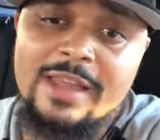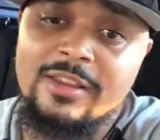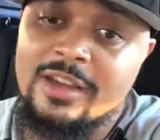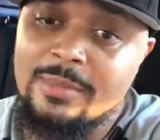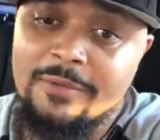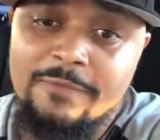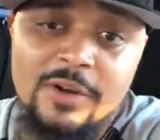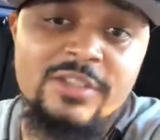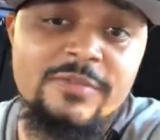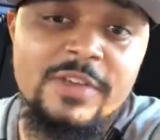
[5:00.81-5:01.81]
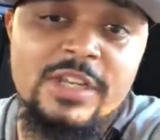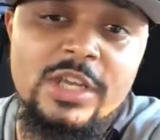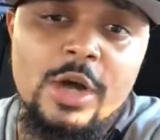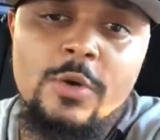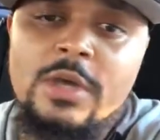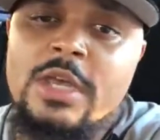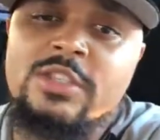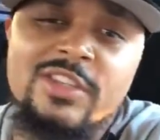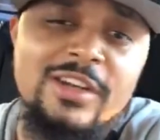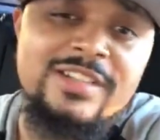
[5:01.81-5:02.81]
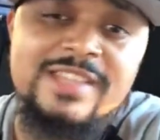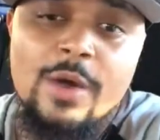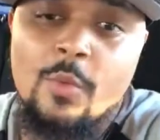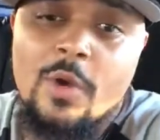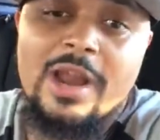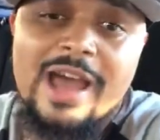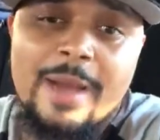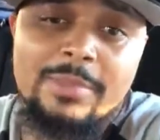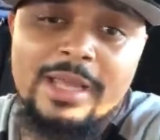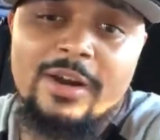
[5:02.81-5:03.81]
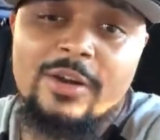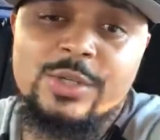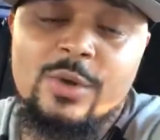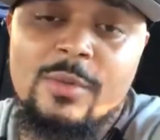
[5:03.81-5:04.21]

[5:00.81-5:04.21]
look at my first video so you understand what I plan on doing on